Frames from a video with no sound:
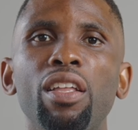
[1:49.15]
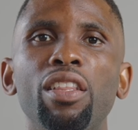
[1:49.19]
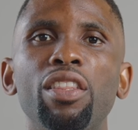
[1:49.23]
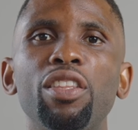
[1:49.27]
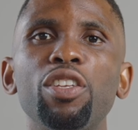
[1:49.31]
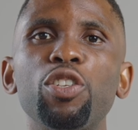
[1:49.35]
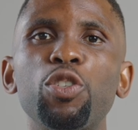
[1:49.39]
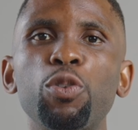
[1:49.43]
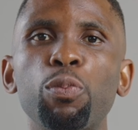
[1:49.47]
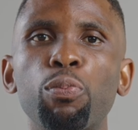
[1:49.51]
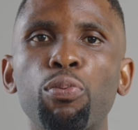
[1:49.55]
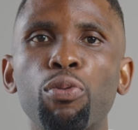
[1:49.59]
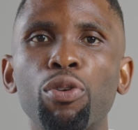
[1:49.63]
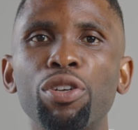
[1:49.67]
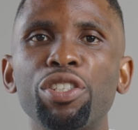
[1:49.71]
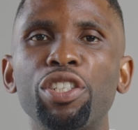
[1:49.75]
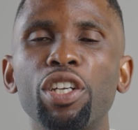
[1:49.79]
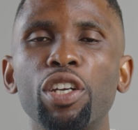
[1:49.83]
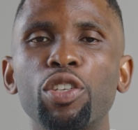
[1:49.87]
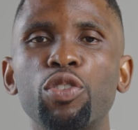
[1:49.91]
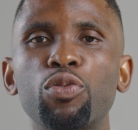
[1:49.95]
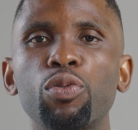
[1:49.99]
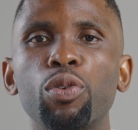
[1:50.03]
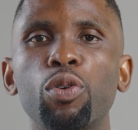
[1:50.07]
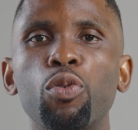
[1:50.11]
This
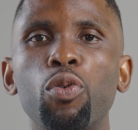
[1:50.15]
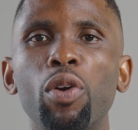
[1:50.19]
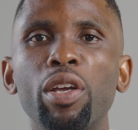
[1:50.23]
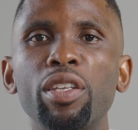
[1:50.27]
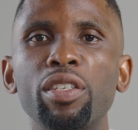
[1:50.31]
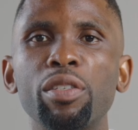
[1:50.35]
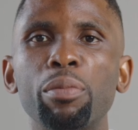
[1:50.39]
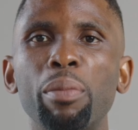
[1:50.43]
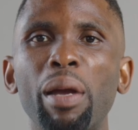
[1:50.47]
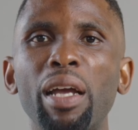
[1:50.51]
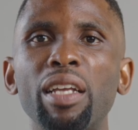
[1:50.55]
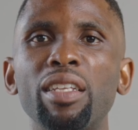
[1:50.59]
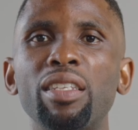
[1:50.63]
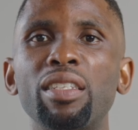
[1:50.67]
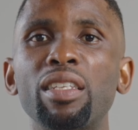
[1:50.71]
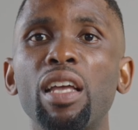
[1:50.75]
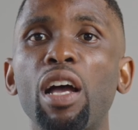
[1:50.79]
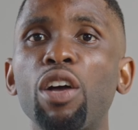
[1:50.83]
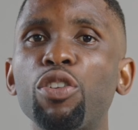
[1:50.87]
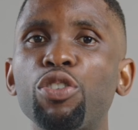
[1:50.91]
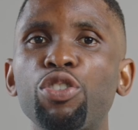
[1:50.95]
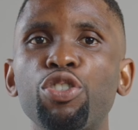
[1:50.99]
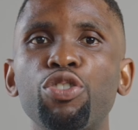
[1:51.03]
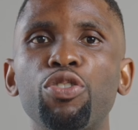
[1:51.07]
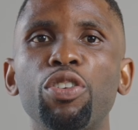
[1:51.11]
project request might
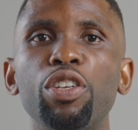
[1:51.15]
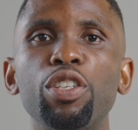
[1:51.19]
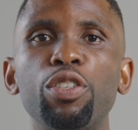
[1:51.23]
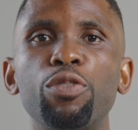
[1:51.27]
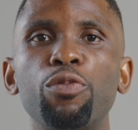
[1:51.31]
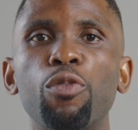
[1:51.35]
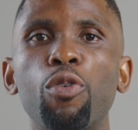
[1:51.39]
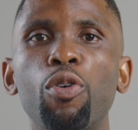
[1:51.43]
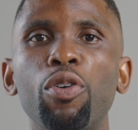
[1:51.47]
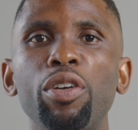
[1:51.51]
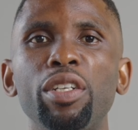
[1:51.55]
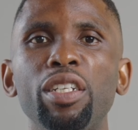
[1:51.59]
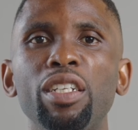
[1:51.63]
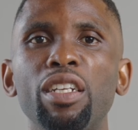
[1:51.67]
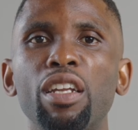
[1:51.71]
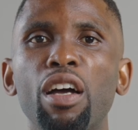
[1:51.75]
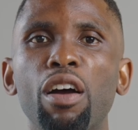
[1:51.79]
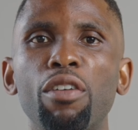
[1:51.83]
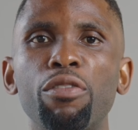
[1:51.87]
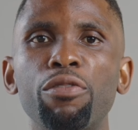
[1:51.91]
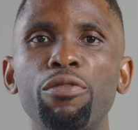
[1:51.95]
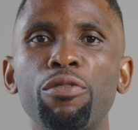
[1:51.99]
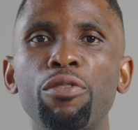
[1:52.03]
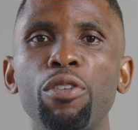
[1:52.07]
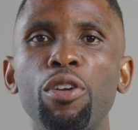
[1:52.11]
sound straightforward
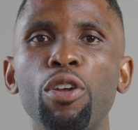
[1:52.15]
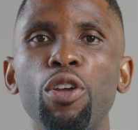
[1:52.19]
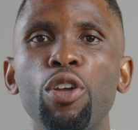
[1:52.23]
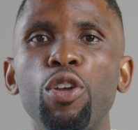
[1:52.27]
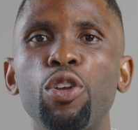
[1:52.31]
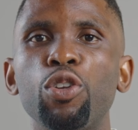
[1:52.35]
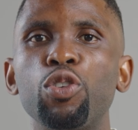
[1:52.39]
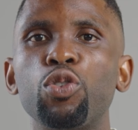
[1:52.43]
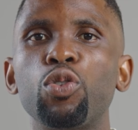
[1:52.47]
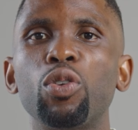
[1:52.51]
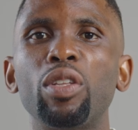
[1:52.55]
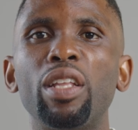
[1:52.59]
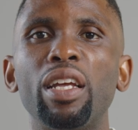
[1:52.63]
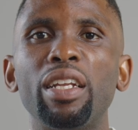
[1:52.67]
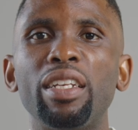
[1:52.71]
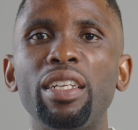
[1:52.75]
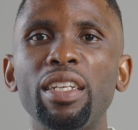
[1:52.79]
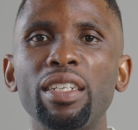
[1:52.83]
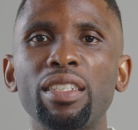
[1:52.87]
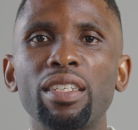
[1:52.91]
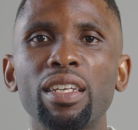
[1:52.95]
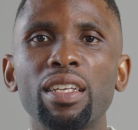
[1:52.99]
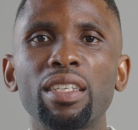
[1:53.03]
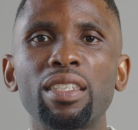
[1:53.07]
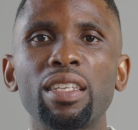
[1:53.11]
enough, so the
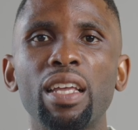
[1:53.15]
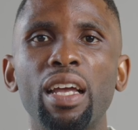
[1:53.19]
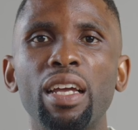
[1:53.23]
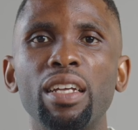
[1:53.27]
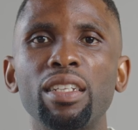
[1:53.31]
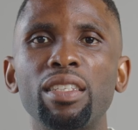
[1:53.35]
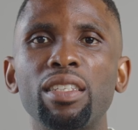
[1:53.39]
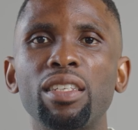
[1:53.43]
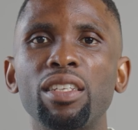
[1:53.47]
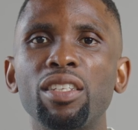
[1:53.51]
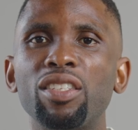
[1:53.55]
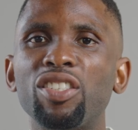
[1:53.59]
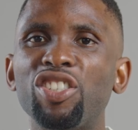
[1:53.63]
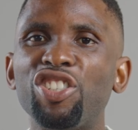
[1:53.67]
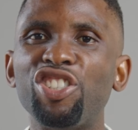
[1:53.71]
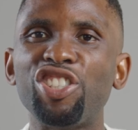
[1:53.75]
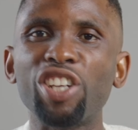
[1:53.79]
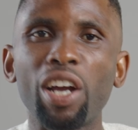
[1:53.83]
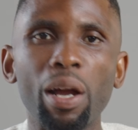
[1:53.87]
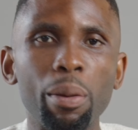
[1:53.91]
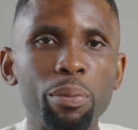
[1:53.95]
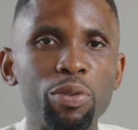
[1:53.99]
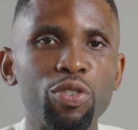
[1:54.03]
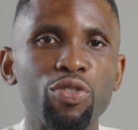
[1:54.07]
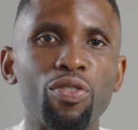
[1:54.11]
data scientist
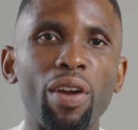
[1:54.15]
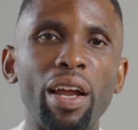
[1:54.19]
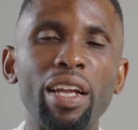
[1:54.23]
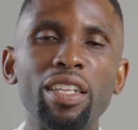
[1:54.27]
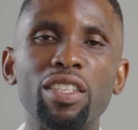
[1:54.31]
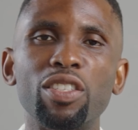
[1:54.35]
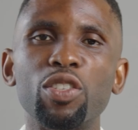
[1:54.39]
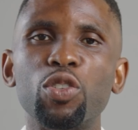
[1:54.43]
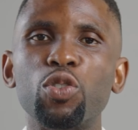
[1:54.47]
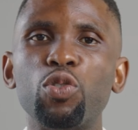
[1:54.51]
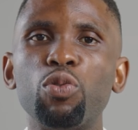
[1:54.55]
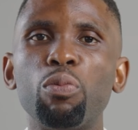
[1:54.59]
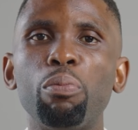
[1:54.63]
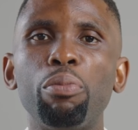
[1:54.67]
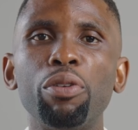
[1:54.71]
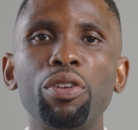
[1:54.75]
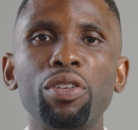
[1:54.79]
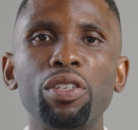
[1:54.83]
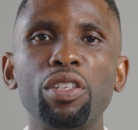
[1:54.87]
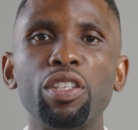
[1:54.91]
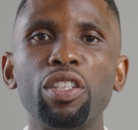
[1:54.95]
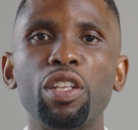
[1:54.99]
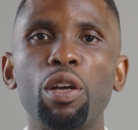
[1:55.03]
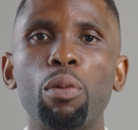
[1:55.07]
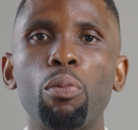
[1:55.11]
jumps right into
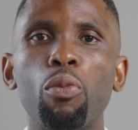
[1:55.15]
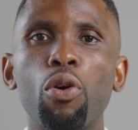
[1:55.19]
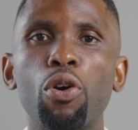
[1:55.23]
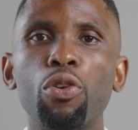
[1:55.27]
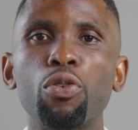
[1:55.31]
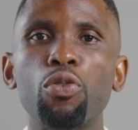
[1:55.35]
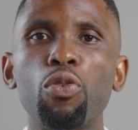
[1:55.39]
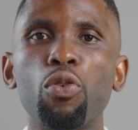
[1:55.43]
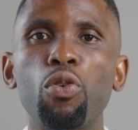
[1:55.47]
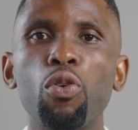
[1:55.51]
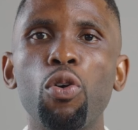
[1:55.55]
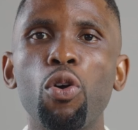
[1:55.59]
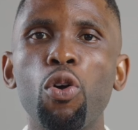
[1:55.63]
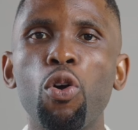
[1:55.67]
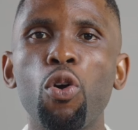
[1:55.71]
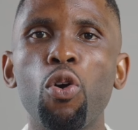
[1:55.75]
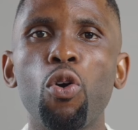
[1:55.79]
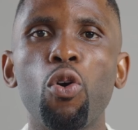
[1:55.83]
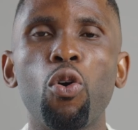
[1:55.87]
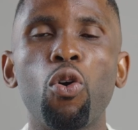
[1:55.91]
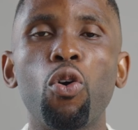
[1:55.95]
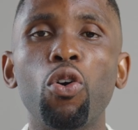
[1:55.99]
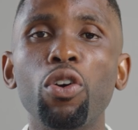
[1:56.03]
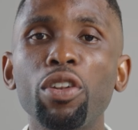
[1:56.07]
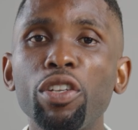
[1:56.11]
building the model,
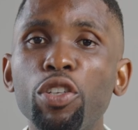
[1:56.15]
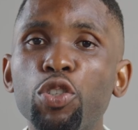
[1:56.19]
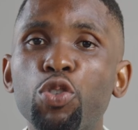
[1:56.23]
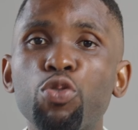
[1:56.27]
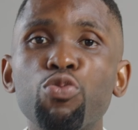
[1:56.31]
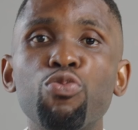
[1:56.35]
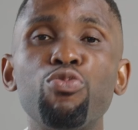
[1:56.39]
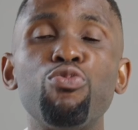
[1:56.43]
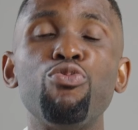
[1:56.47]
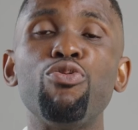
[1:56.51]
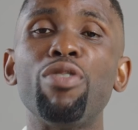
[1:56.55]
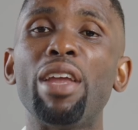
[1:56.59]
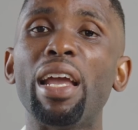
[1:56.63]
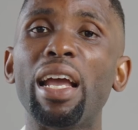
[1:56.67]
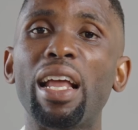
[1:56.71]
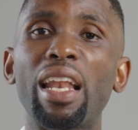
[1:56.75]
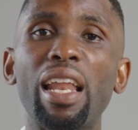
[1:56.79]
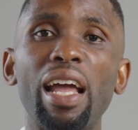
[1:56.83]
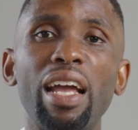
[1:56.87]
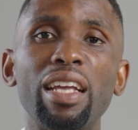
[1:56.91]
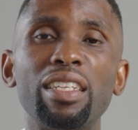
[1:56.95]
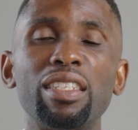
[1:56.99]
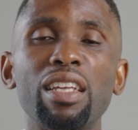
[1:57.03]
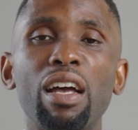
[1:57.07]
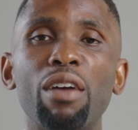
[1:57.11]
only to
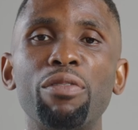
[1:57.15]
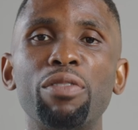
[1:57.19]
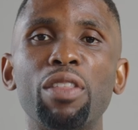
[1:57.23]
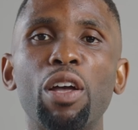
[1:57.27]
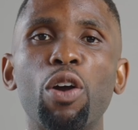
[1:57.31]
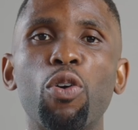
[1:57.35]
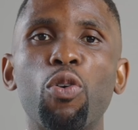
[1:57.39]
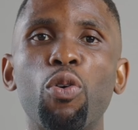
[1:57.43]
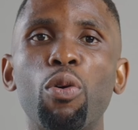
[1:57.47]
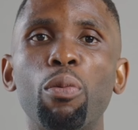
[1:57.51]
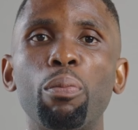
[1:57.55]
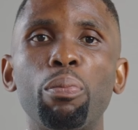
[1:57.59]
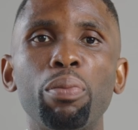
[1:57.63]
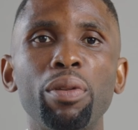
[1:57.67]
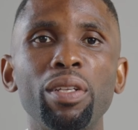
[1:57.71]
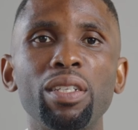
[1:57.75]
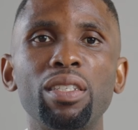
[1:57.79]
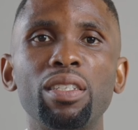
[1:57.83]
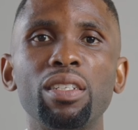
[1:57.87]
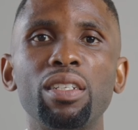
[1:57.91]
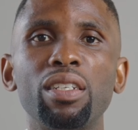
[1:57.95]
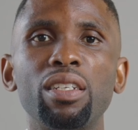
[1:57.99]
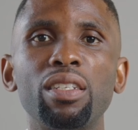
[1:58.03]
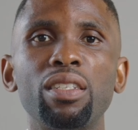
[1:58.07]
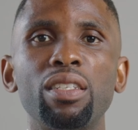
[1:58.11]
realize after
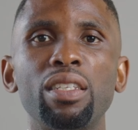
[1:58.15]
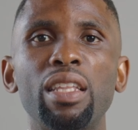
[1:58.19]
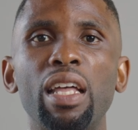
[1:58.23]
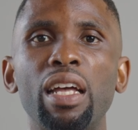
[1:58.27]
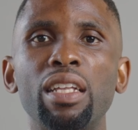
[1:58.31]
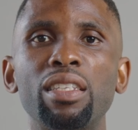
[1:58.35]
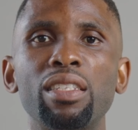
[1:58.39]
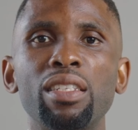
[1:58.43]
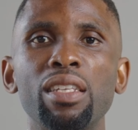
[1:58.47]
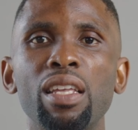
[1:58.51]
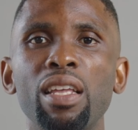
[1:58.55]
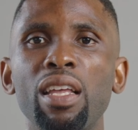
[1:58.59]
completing it that